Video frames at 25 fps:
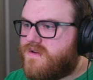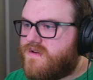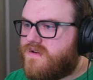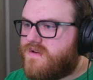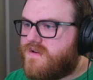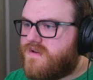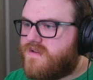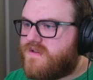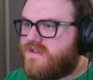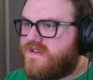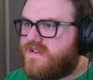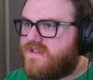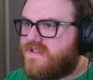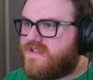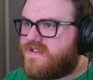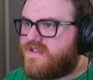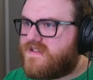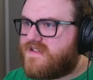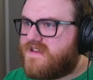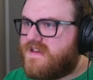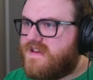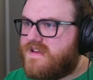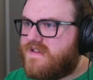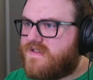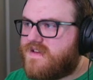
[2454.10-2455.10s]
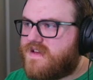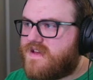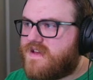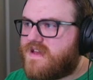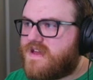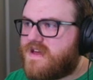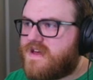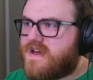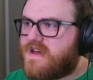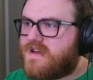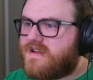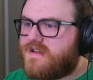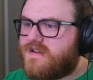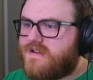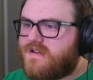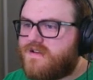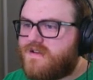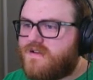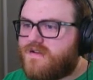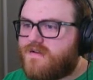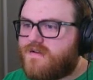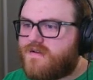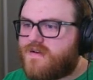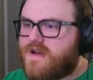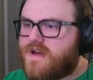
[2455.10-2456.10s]
Needs a sealing kit.
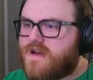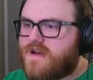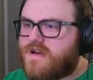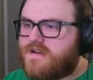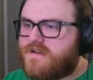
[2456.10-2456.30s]
Okay.